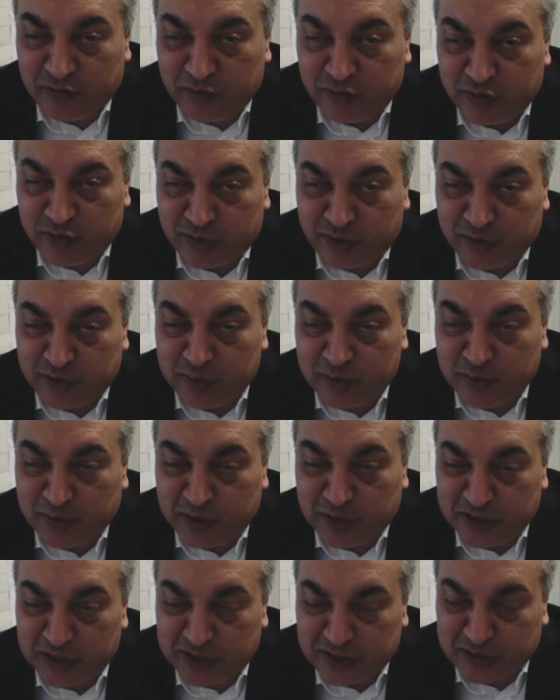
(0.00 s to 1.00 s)
for them to
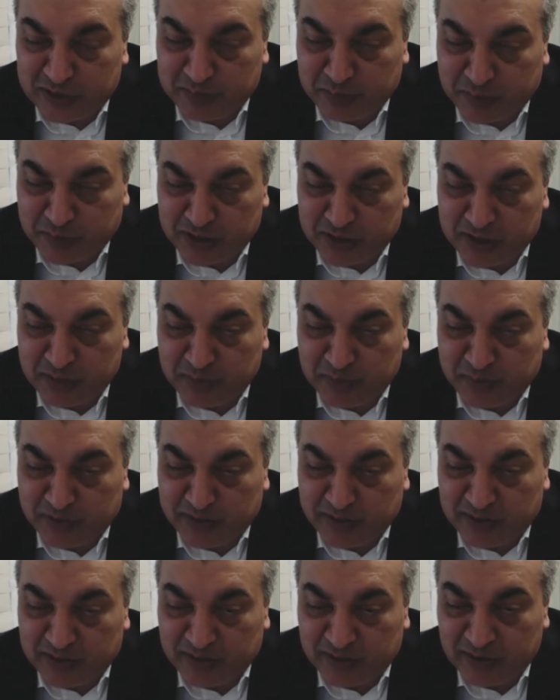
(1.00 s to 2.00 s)

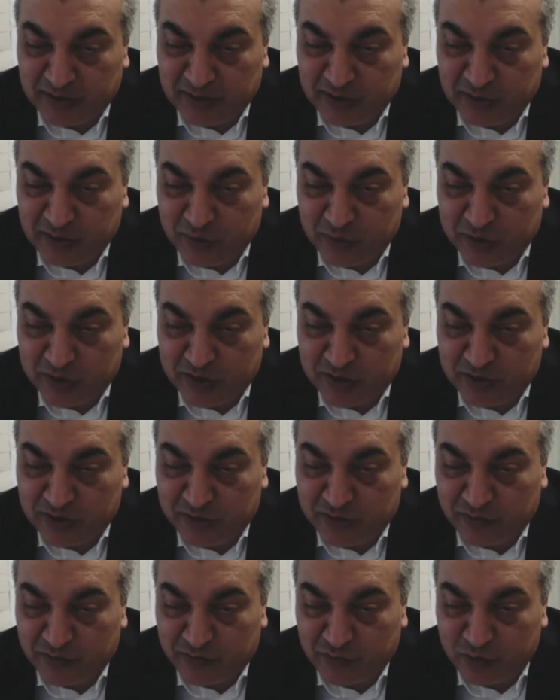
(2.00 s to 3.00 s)
participate,
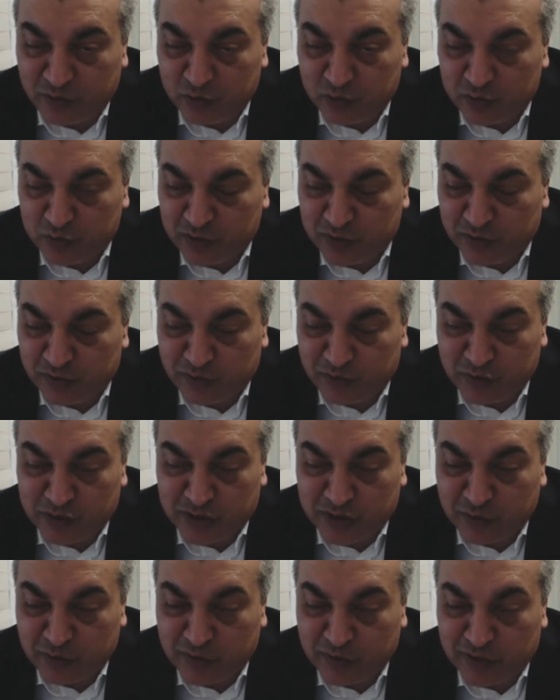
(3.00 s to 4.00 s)
which of
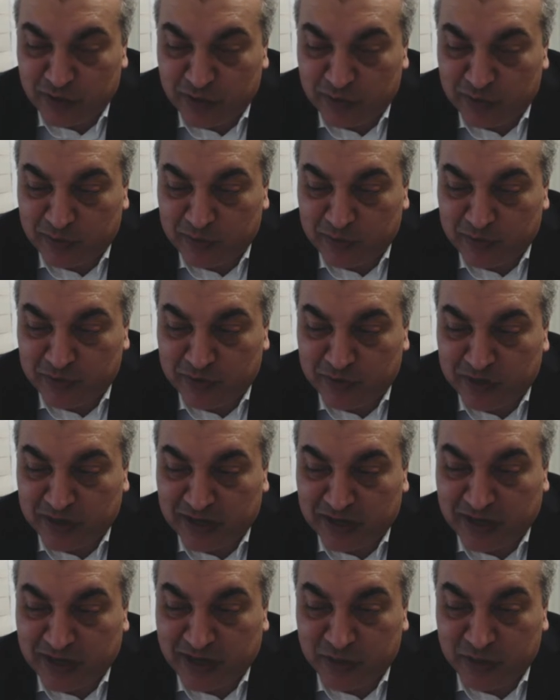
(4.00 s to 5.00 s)
course I welcome, and was
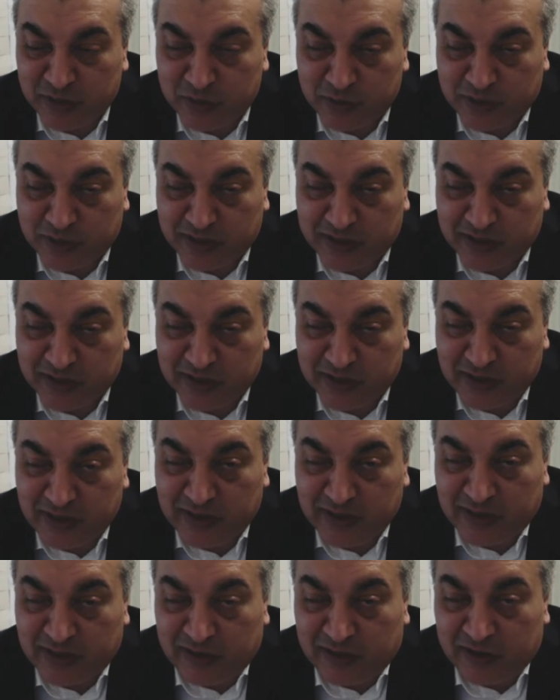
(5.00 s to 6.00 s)
very glad to get
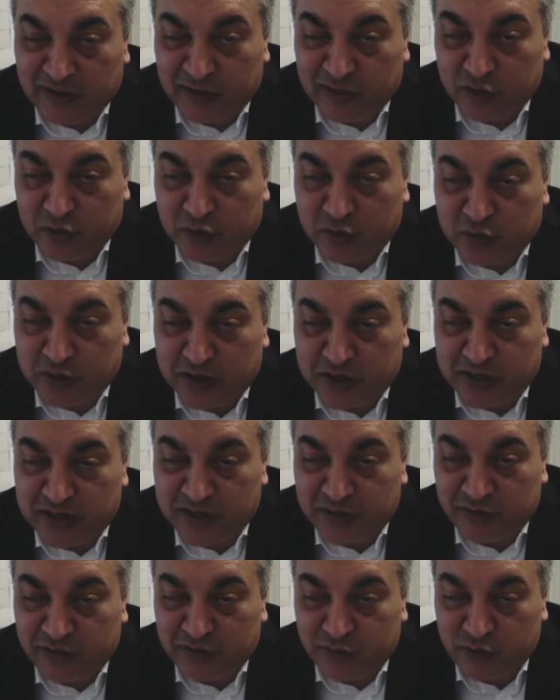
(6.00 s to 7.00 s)
the
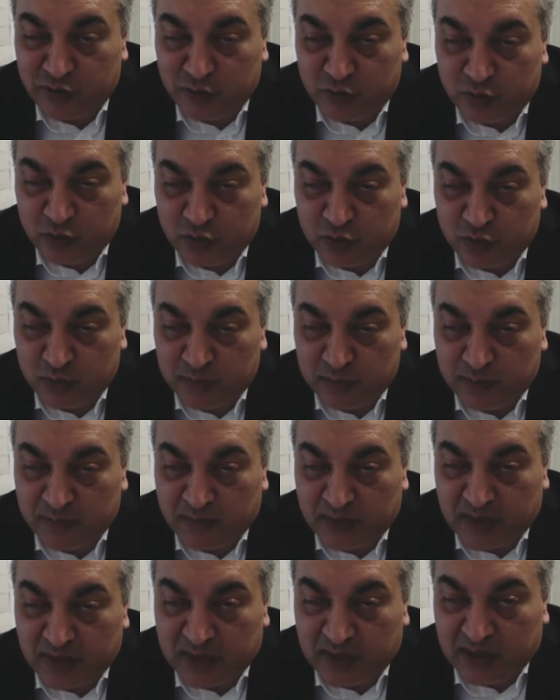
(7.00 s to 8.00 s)
trade's views.
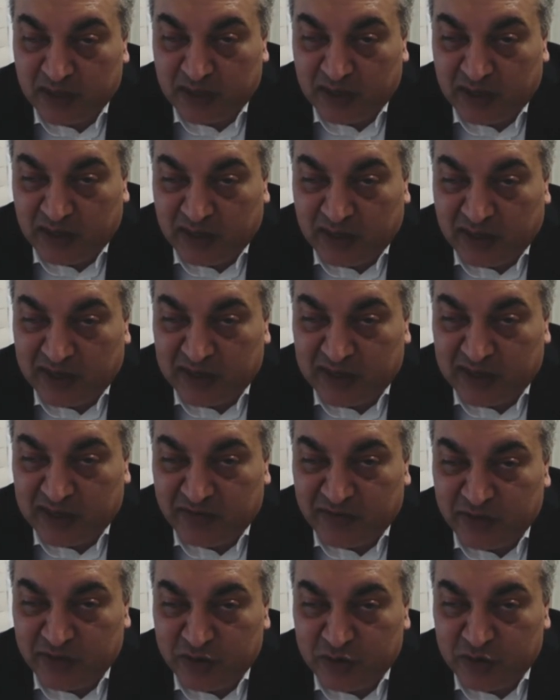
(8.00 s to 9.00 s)

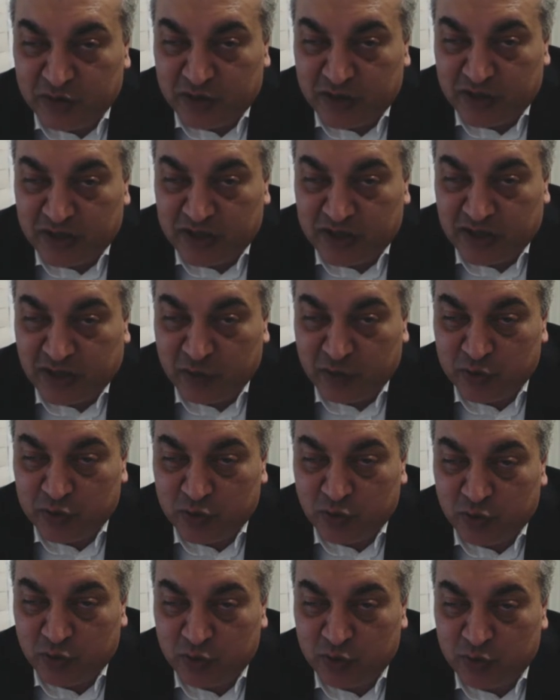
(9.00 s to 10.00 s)
And eventually I
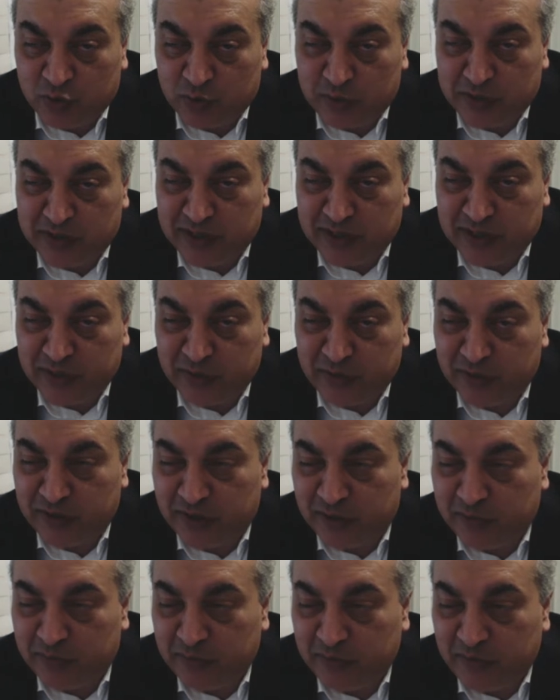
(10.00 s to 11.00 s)
was called to a meeting
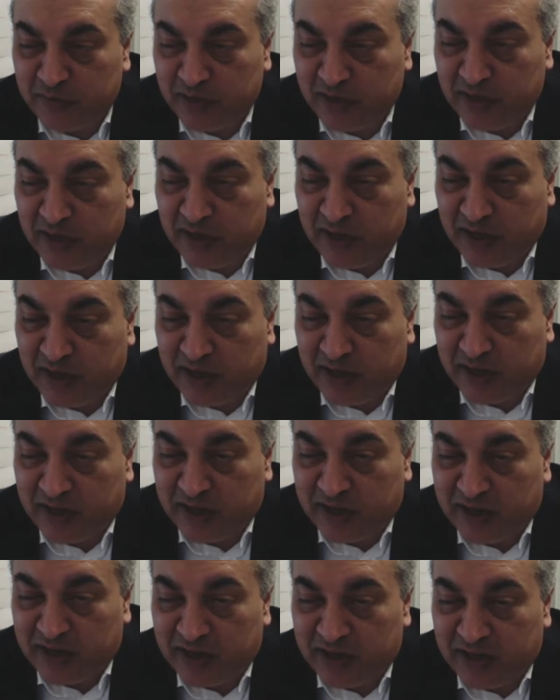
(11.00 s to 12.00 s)
with them,
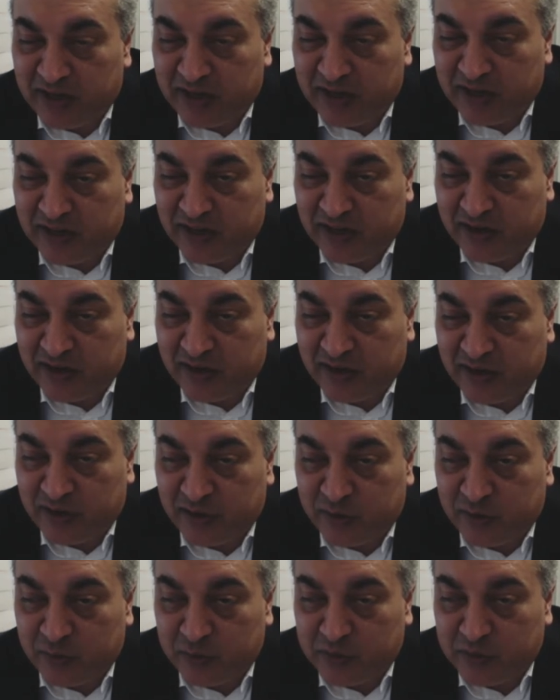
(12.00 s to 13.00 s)
and
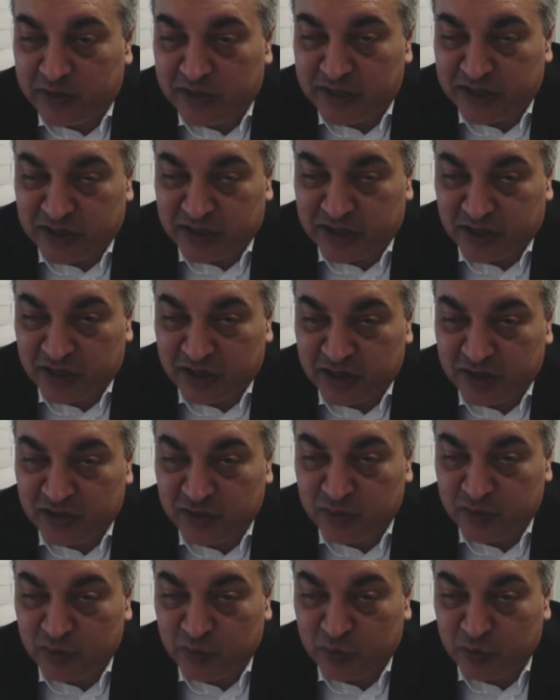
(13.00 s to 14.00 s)
we
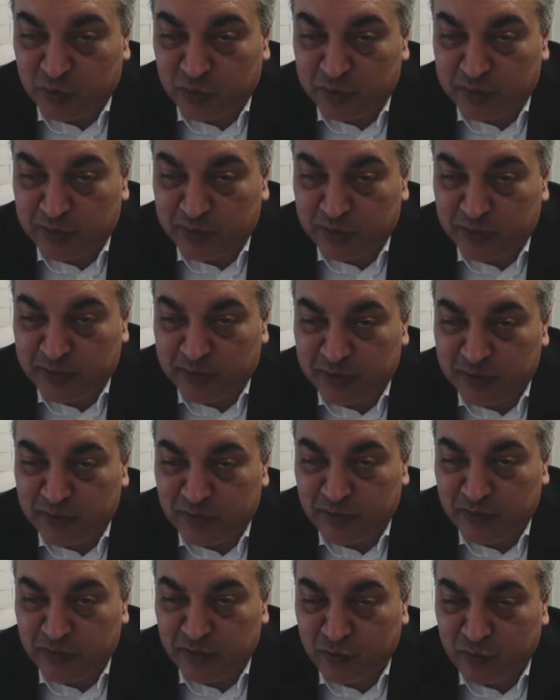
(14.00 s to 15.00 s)
discussed what would be the
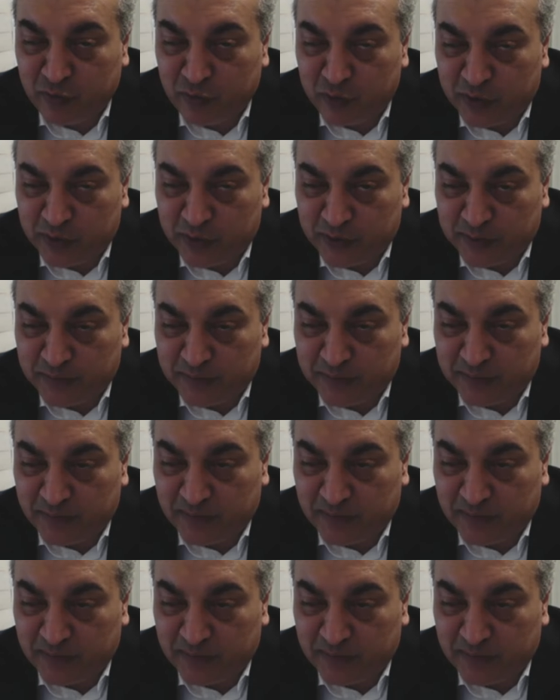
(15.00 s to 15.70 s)
best way forward.